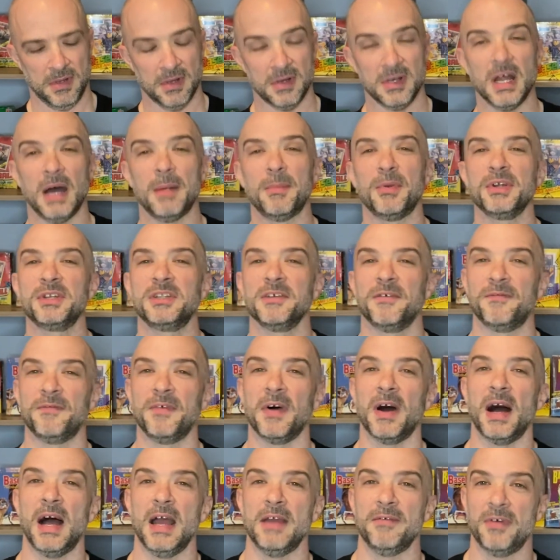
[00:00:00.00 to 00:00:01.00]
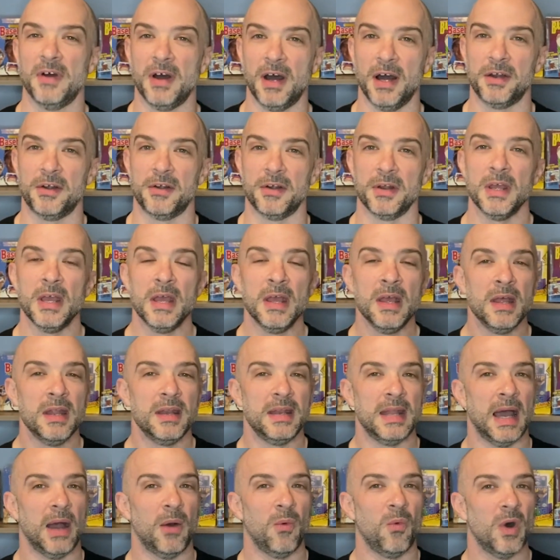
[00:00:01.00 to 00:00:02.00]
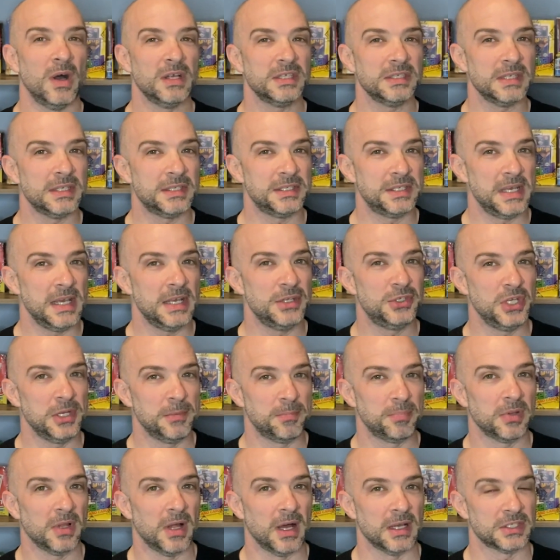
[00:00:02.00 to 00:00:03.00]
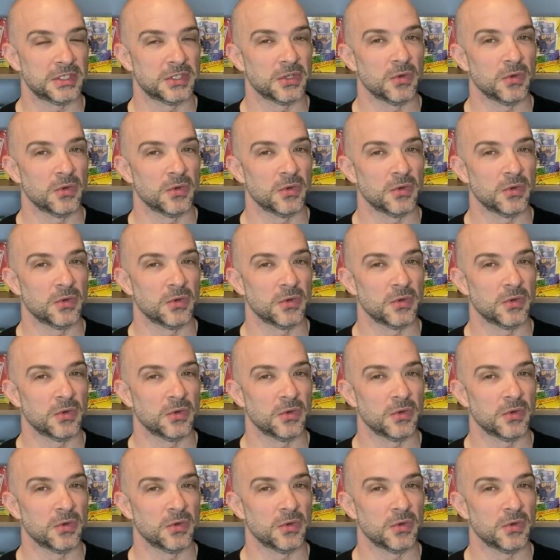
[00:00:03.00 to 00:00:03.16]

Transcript: Numbered to 500. Now, it wasn't a TG Plus.